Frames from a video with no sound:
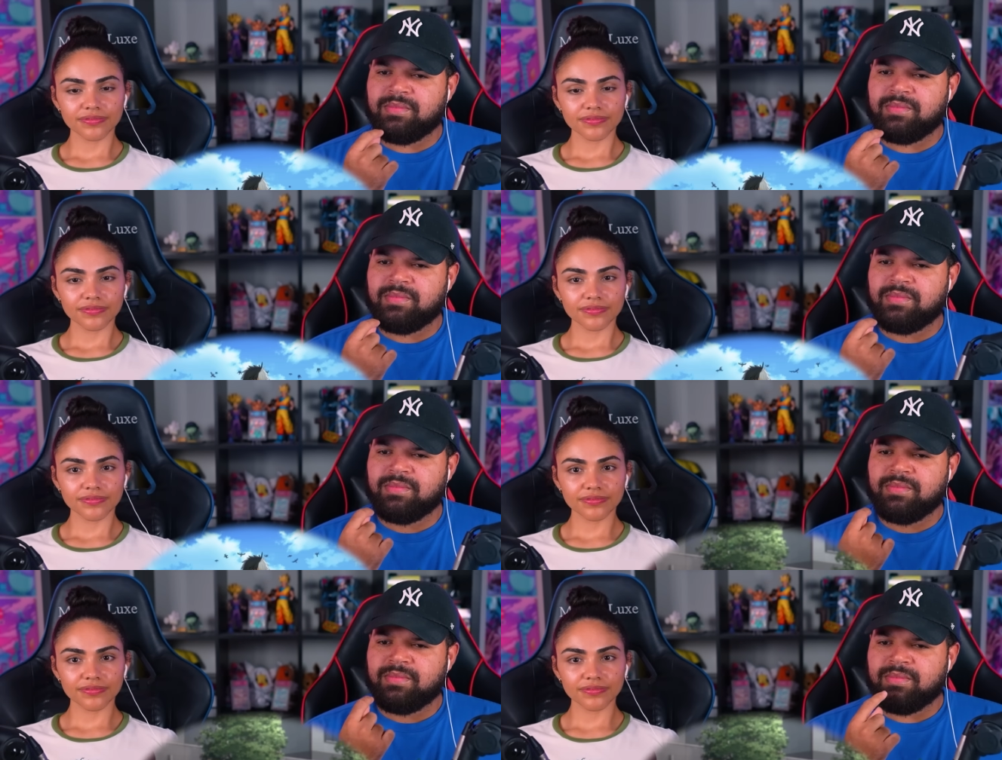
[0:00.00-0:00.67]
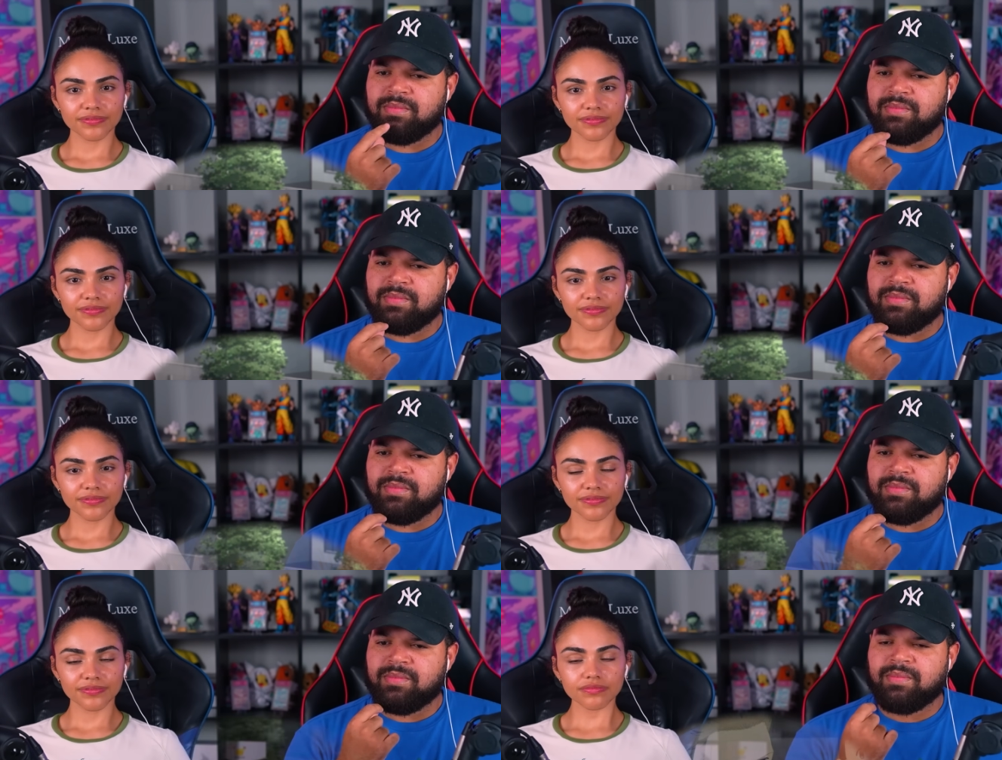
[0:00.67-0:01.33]

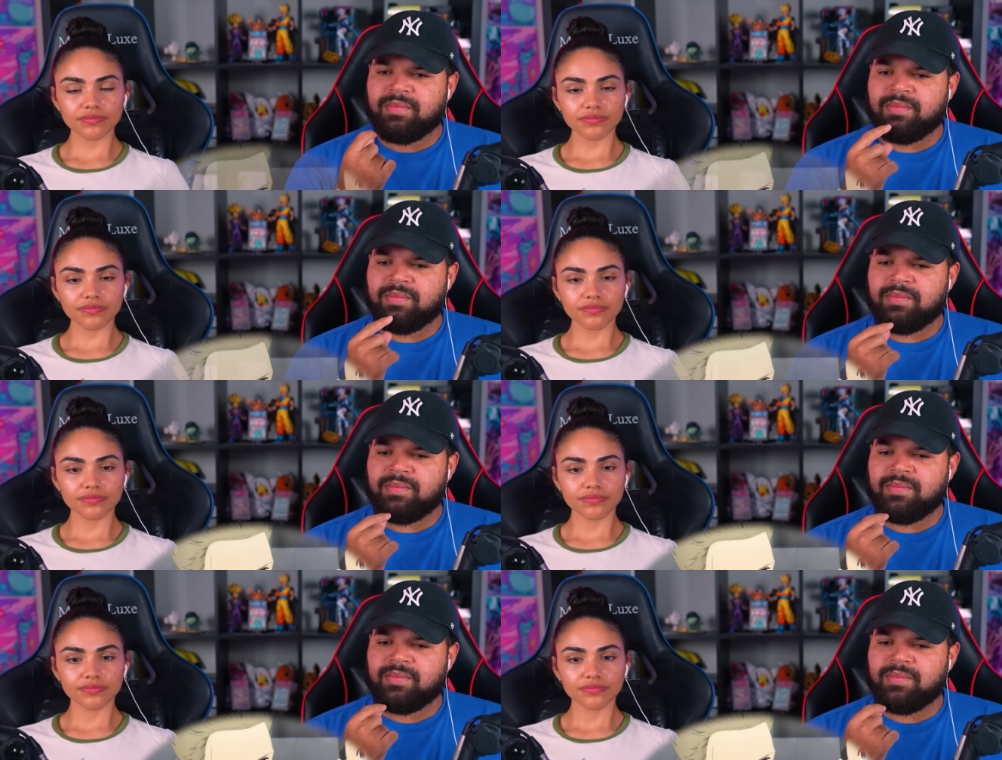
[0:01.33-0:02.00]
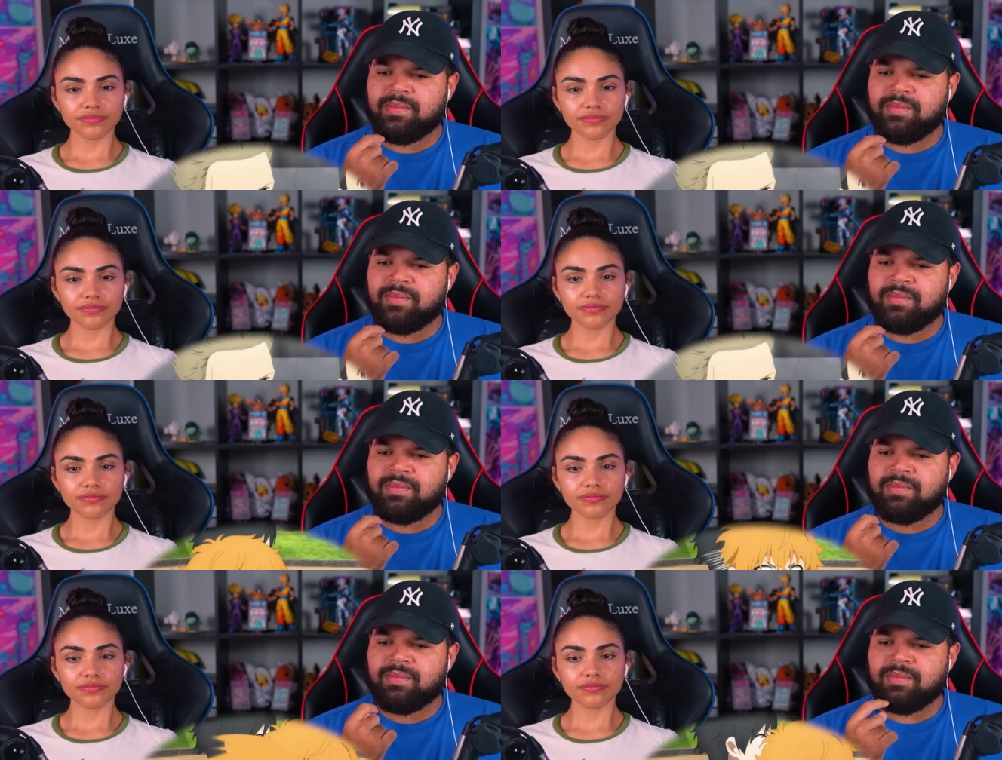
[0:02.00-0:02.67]

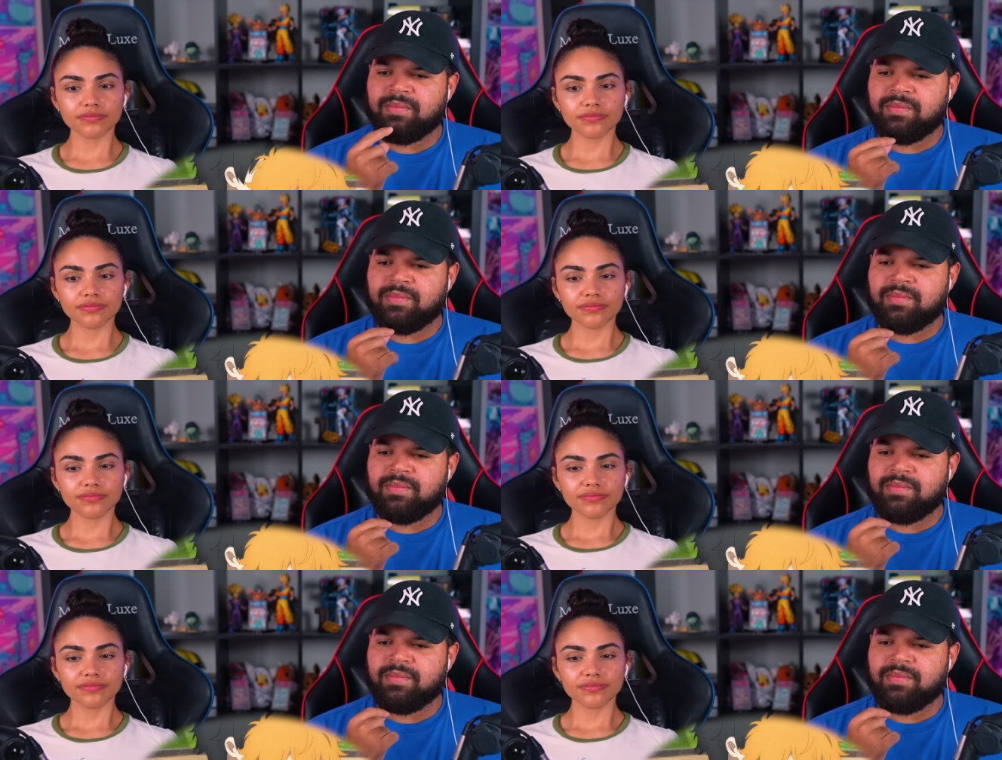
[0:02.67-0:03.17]
Nobody speaks.